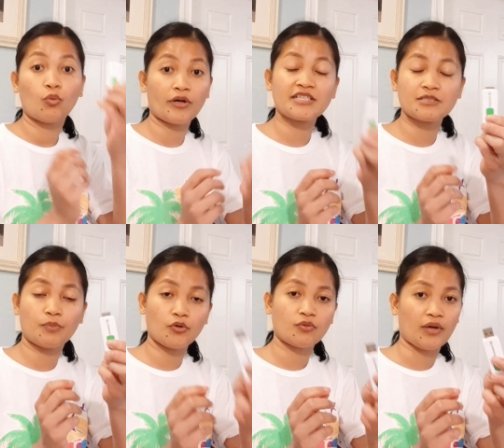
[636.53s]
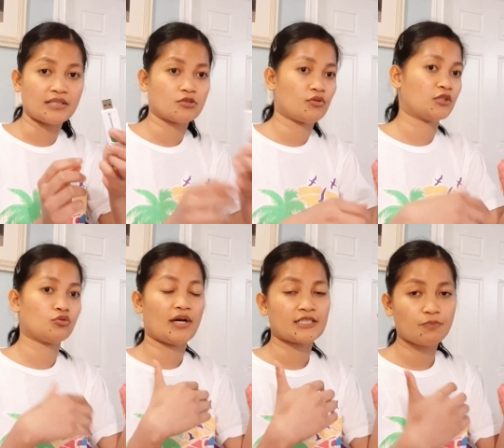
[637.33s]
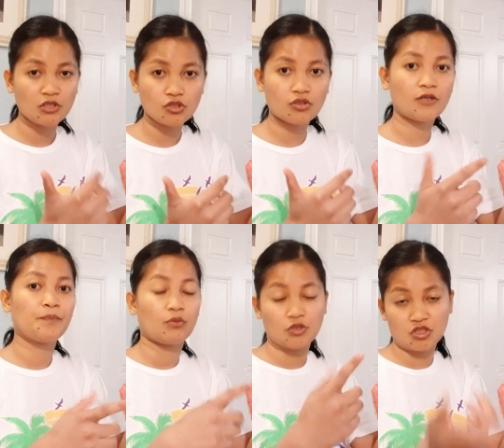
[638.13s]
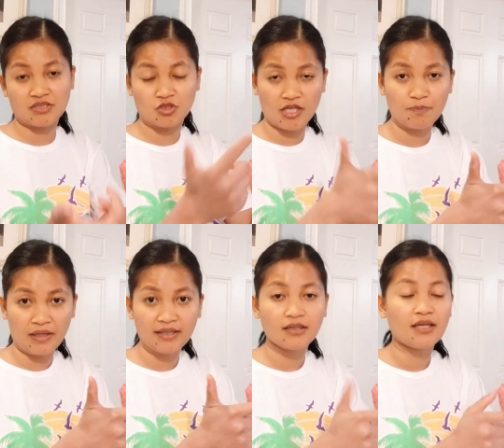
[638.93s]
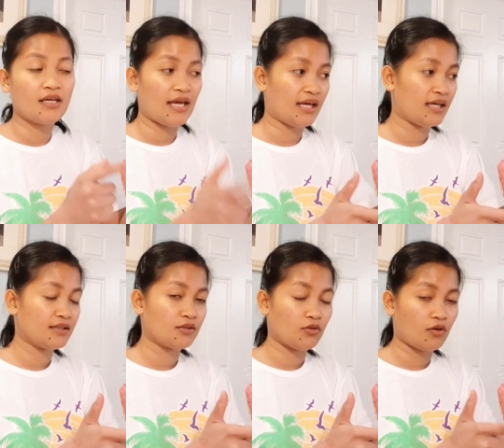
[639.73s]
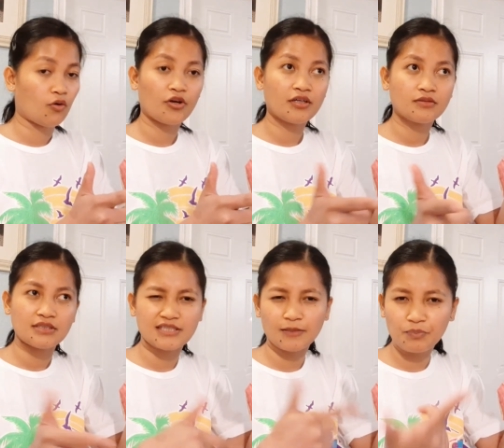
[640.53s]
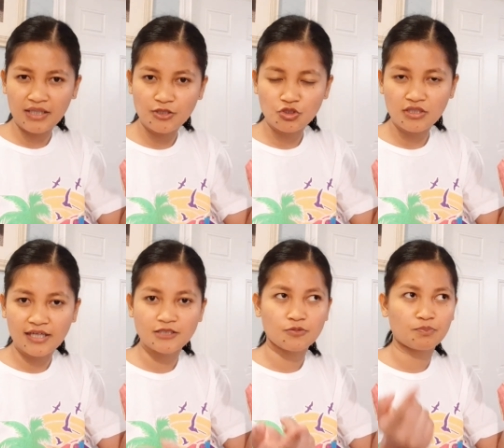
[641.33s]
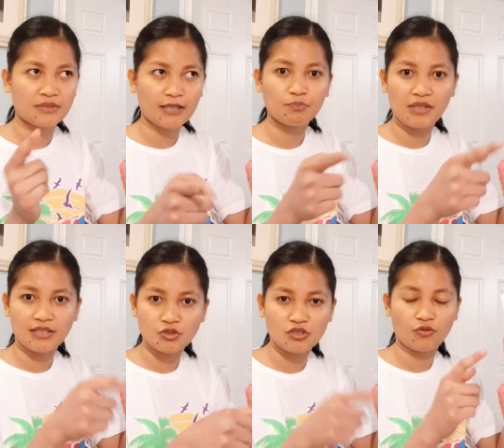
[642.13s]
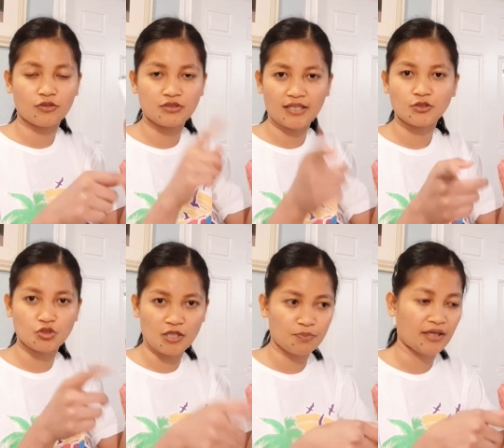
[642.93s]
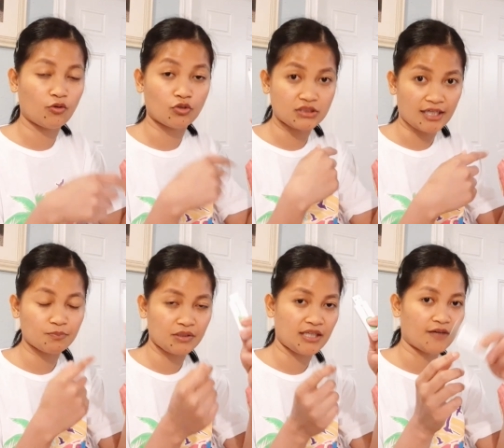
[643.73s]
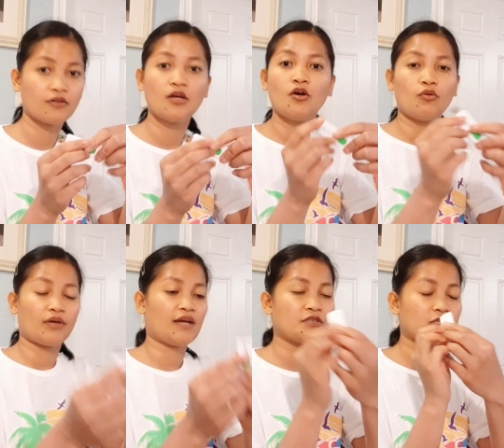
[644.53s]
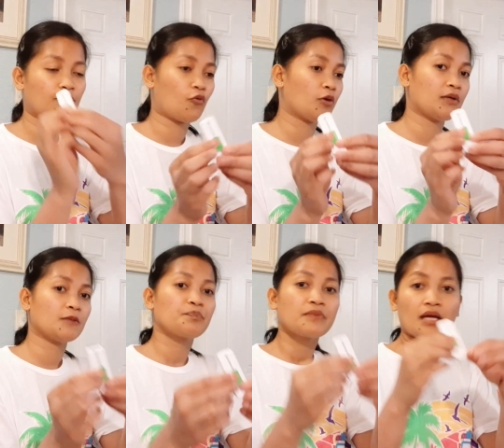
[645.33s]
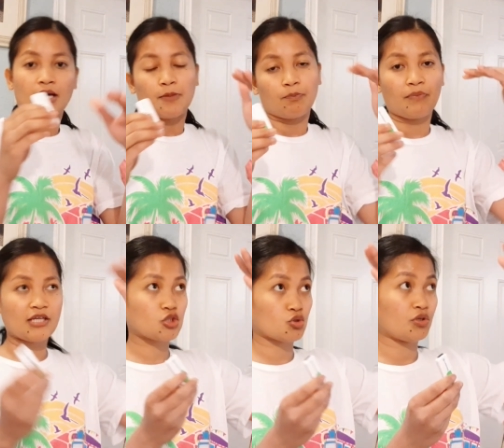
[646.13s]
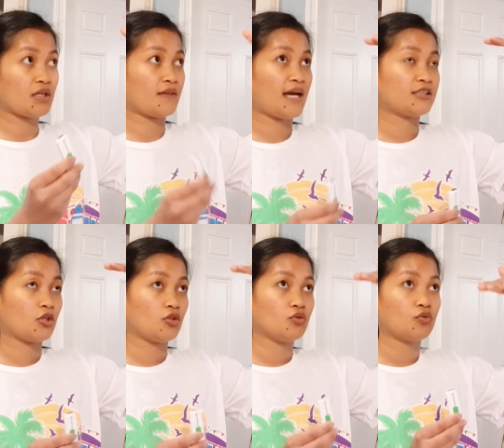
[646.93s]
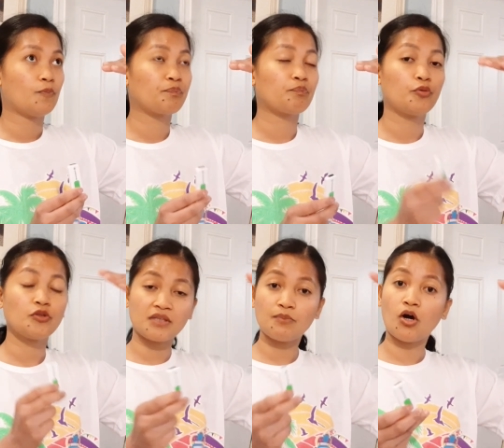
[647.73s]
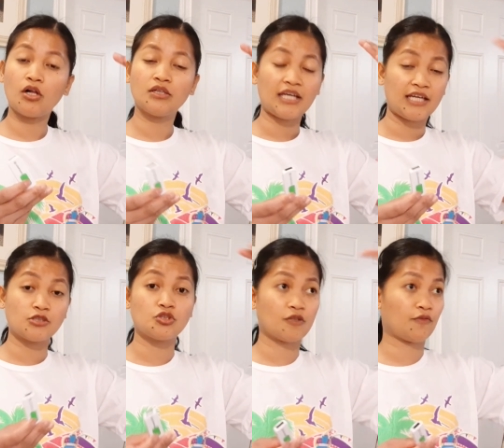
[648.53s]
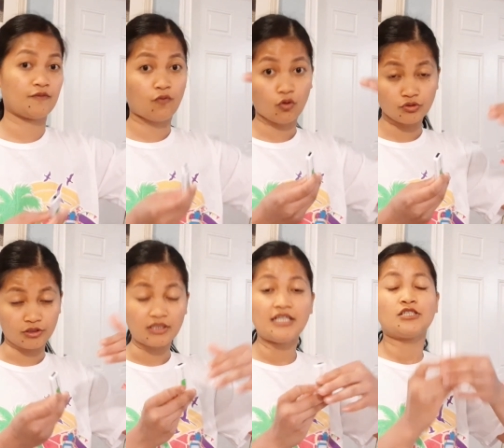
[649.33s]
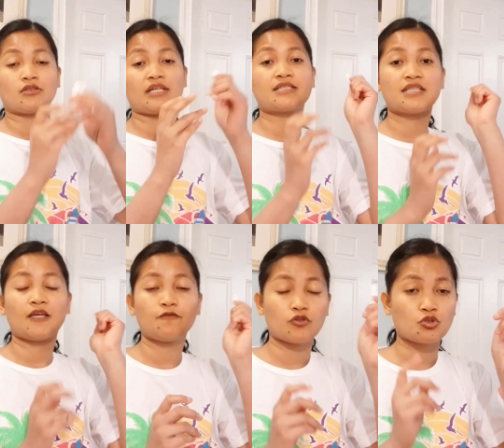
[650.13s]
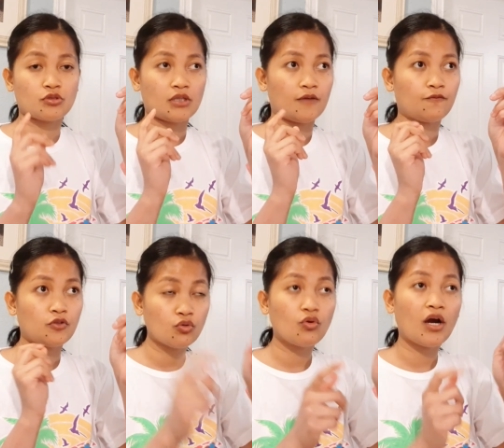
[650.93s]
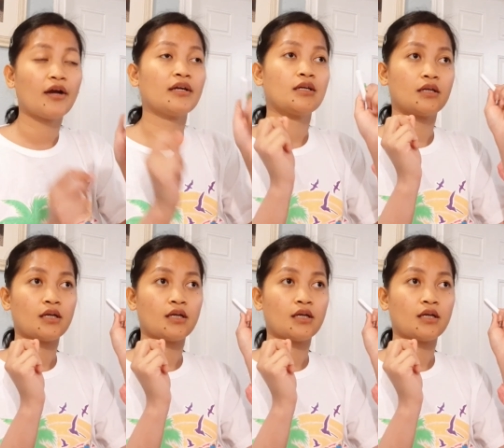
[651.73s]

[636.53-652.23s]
works both ways. You can do as picture, which is the JPEG, and or is that PNG as .png or .jpeg or .pdf, whatever is the format. Make sure that you put them all in different folder. So let's say if you're if you are